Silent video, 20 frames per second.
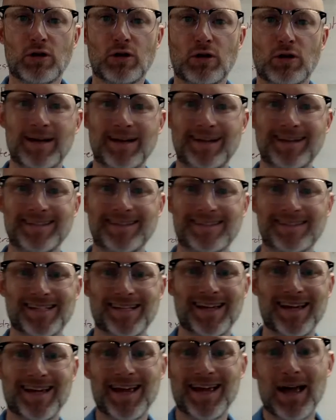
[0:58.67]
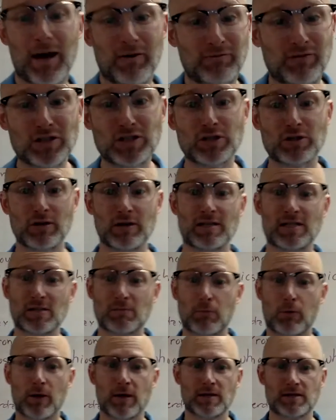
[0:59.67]
It is officially
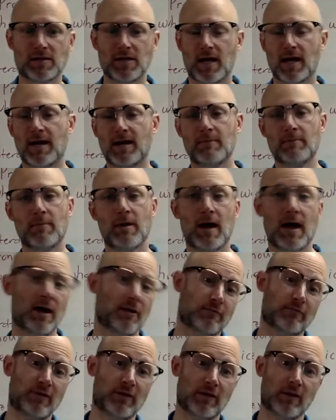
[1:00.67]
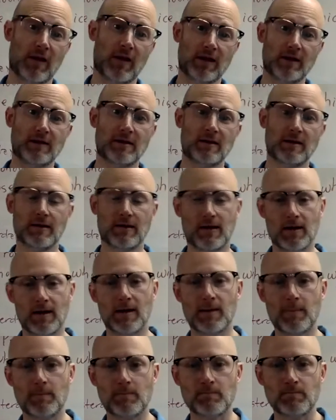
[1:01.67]
springtime, I feel like,
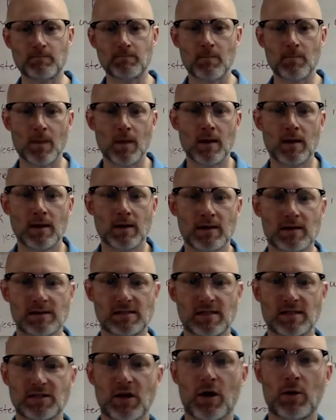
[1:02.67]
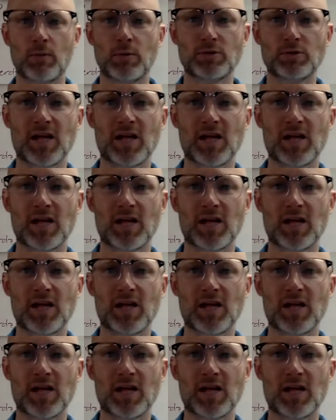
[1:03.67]
because it's almost